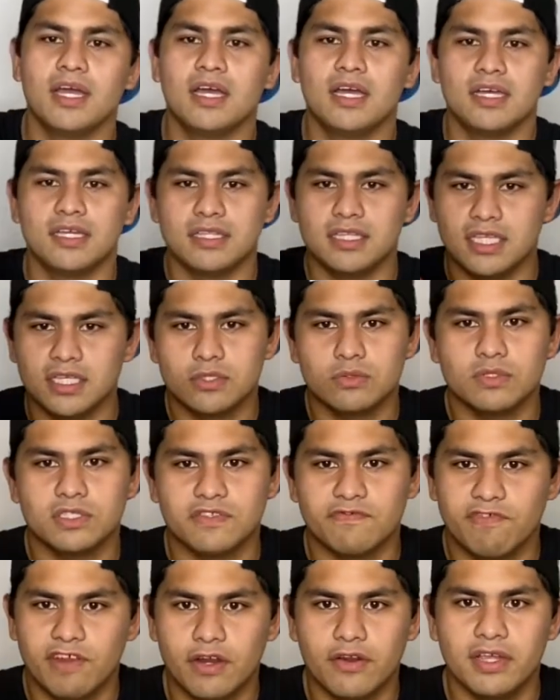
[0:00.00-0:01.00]
This one's
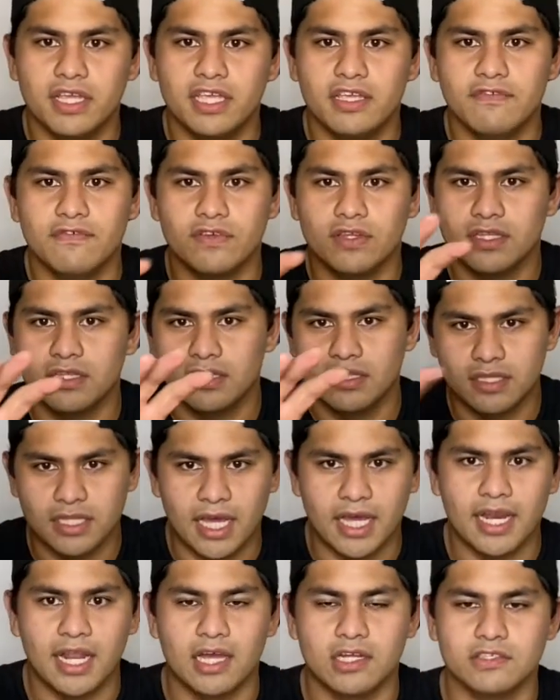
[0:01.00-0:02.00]
very even. That
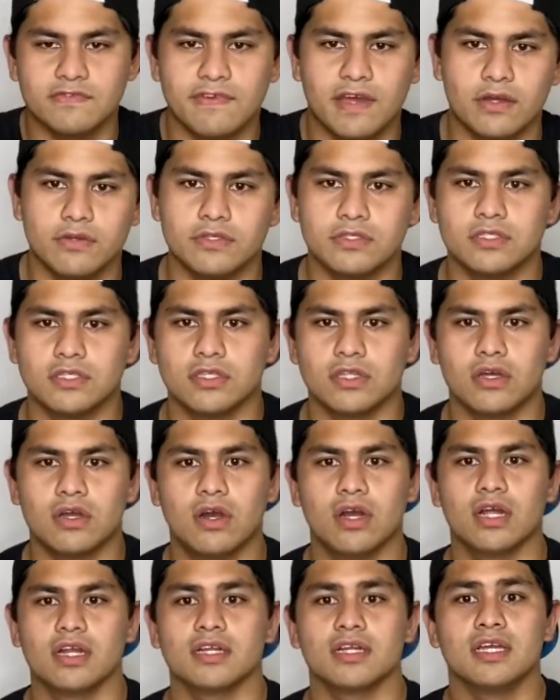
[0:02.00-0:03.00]
adds value to the card.
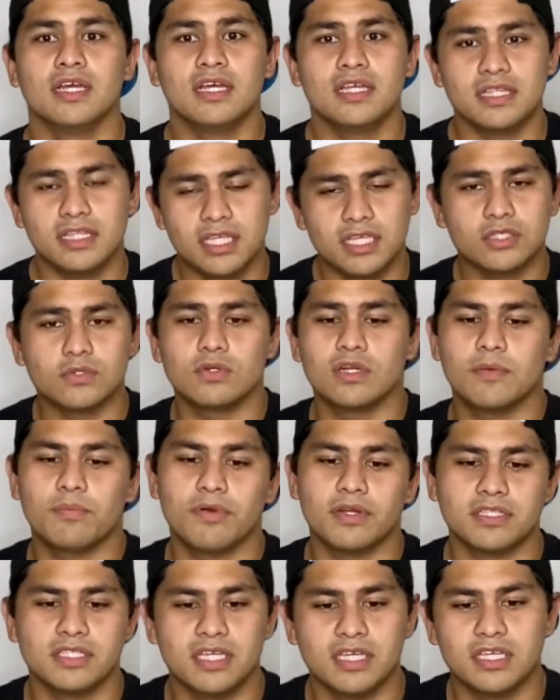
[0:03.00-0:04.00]
This one in
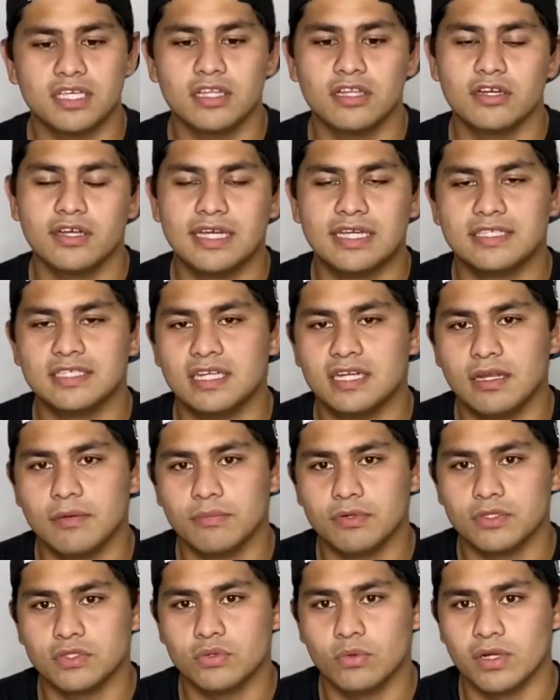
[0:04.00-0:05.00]
particular is a number
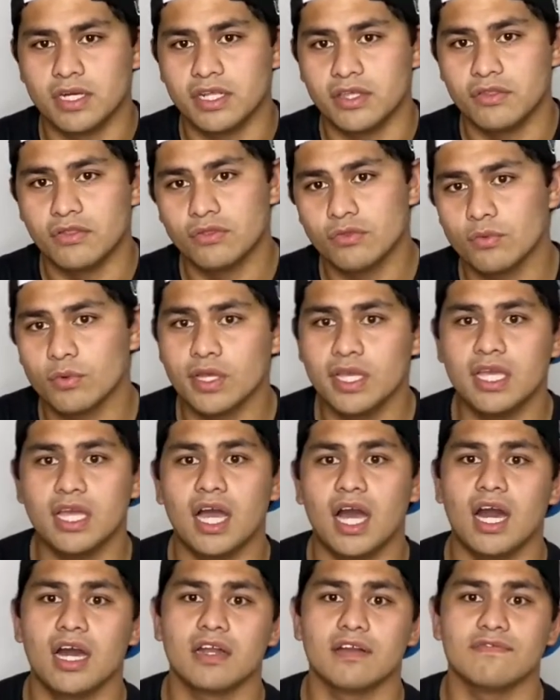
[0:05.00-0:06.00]
23
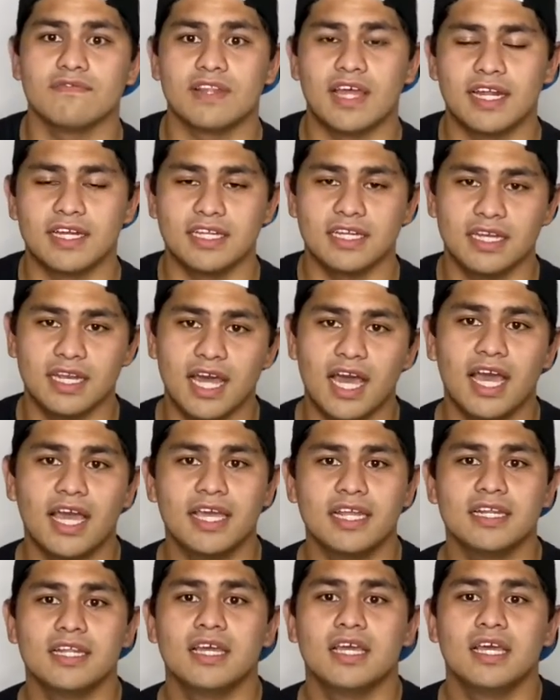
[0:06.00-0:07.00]
out of 99.
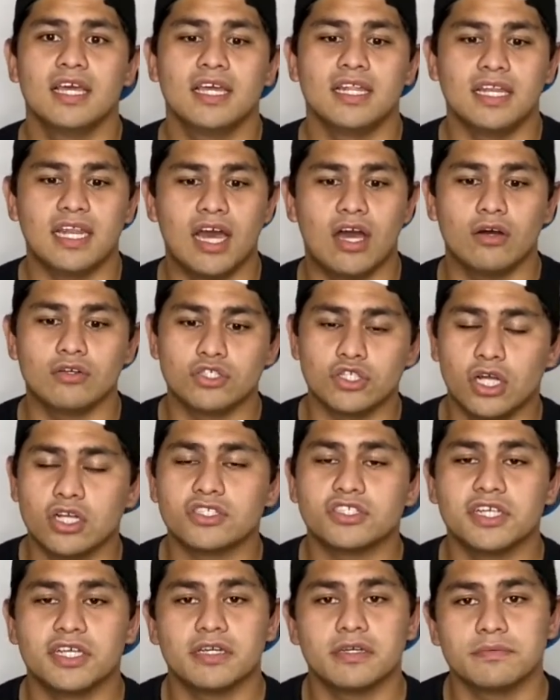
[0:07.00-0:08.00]
Now Josh
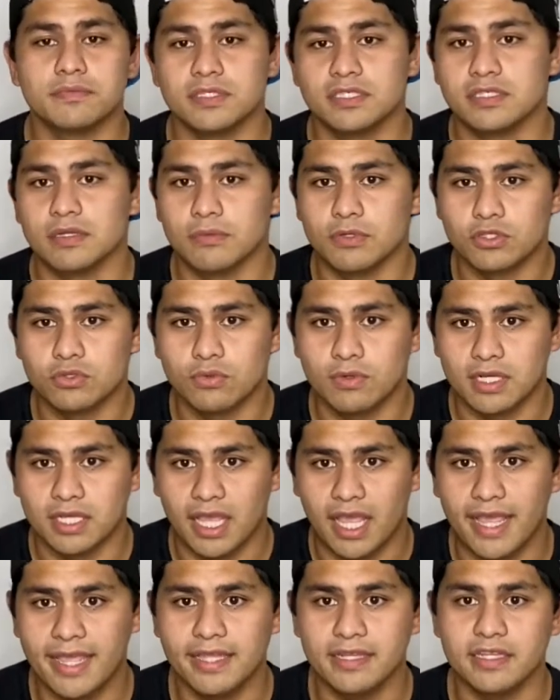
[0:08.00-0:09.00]
Jacobs is number
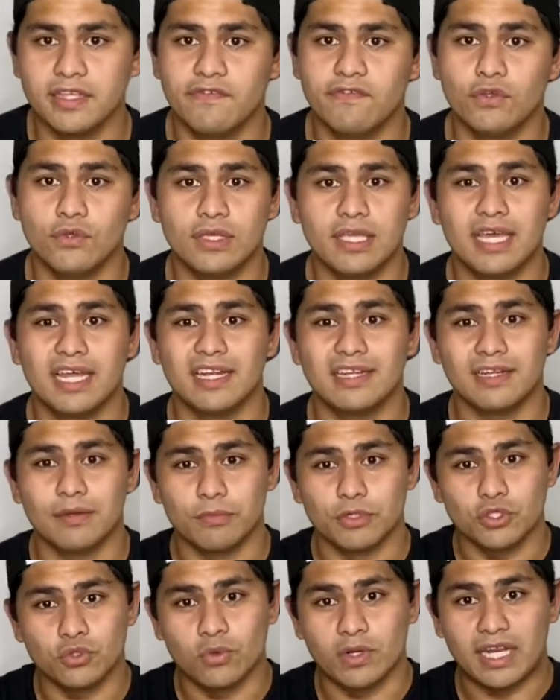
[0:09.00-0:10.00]
28. If you can get a number
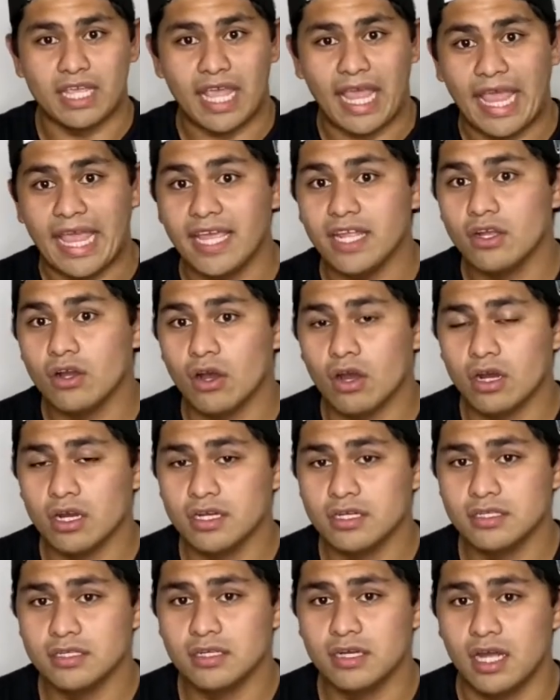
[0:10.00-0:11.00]
28 card
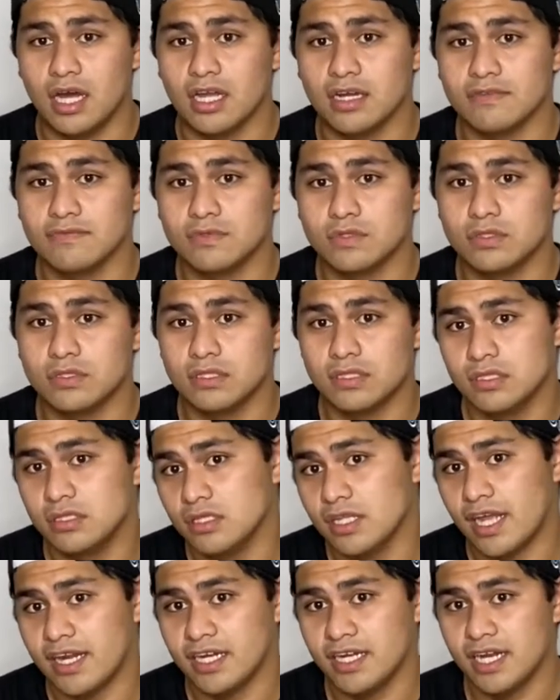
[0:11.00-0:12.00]
out of
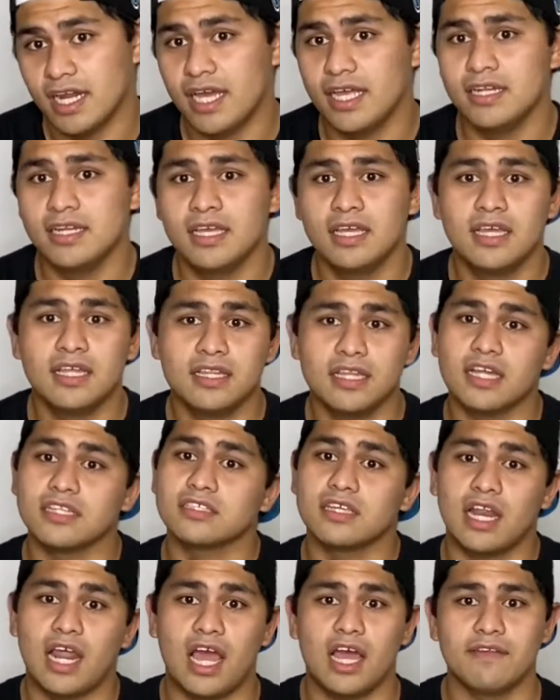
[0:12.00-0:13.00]
99, that's going to
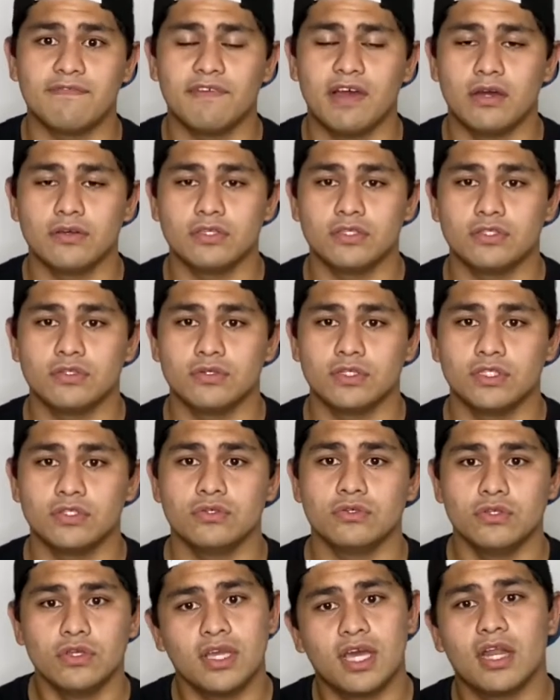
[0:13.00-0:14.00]
add value to it too. You
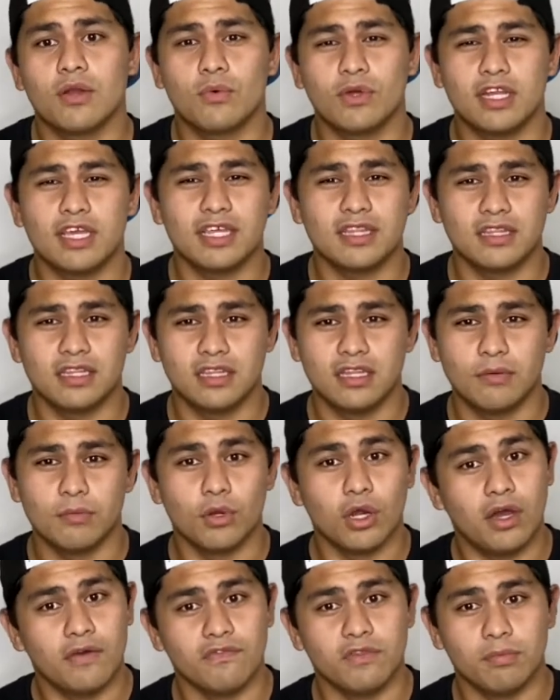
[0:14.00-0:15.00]
kind of want to get the number
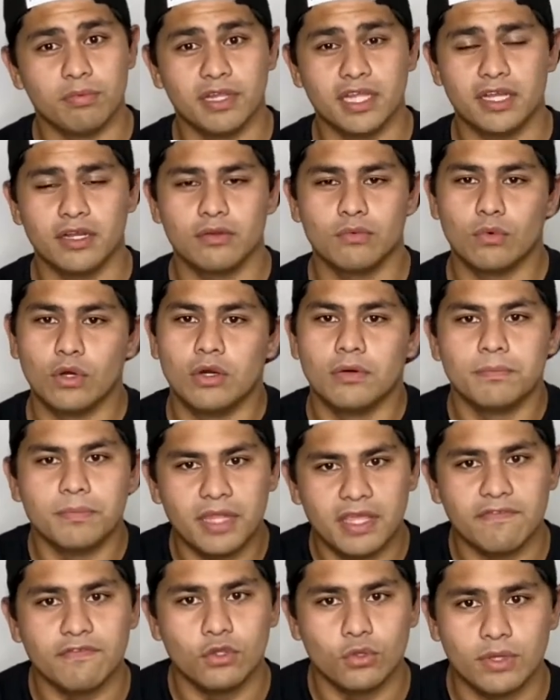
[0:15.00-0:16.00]
of the player. Well, if
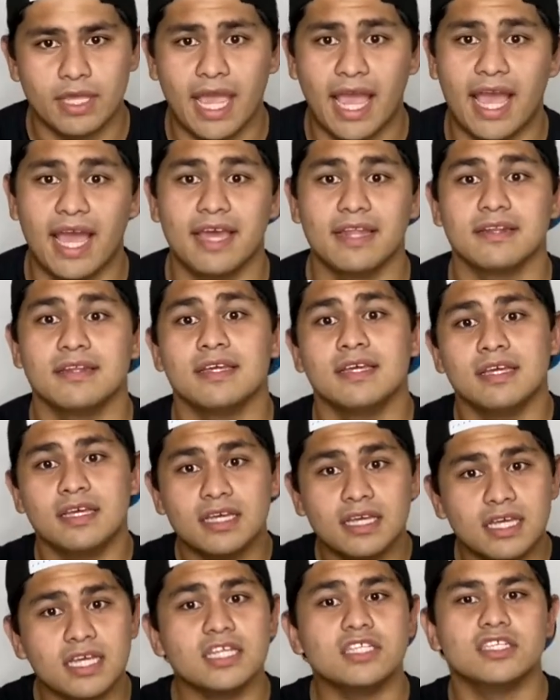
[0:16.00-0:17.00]
you can,
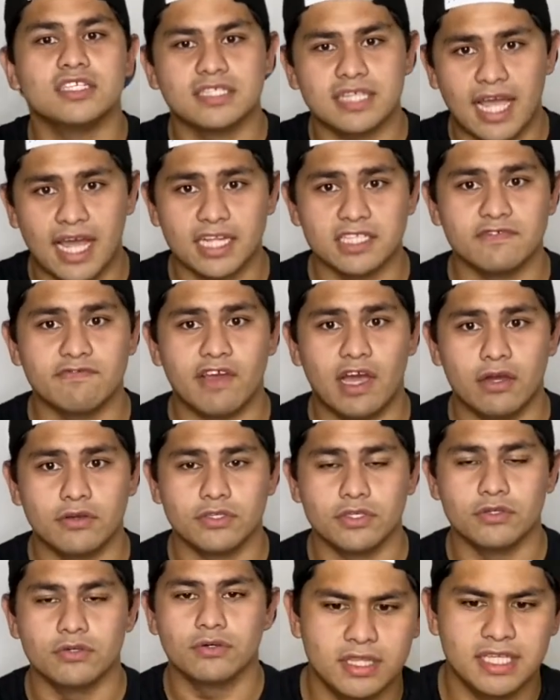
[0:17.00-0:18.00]
it just adds
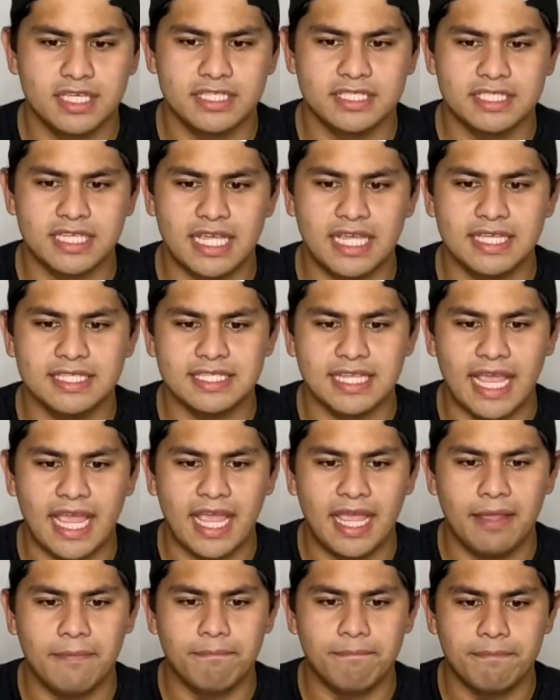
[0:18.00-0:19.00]
value. This is a
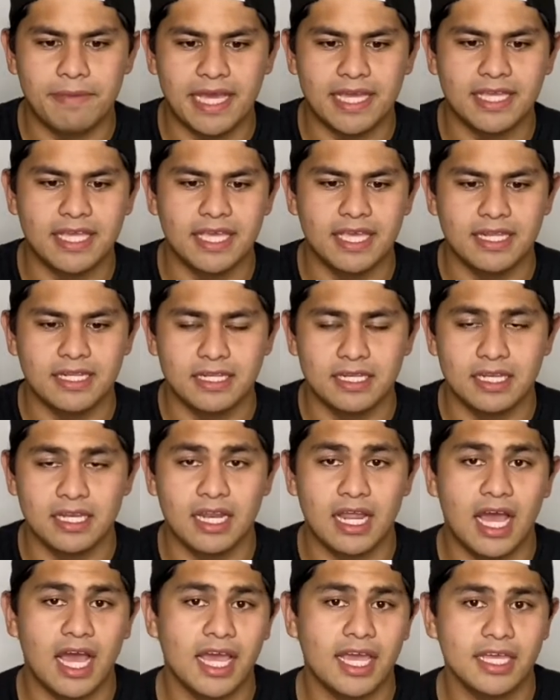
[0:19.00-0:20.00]
Beckett
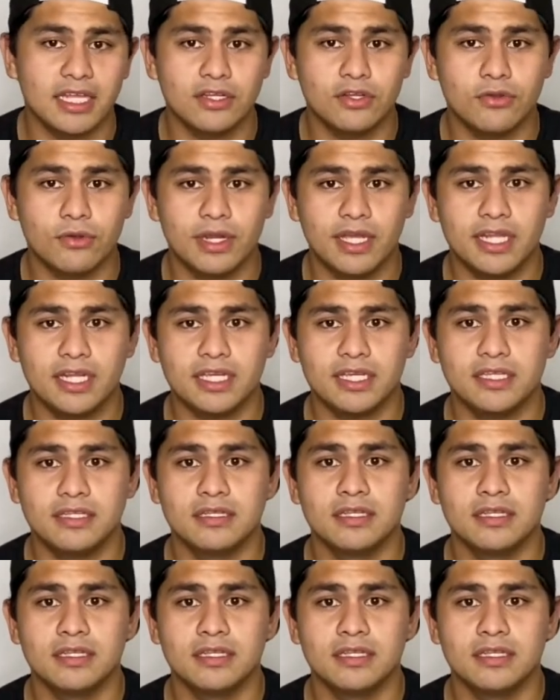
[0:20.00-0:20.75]
9 graded.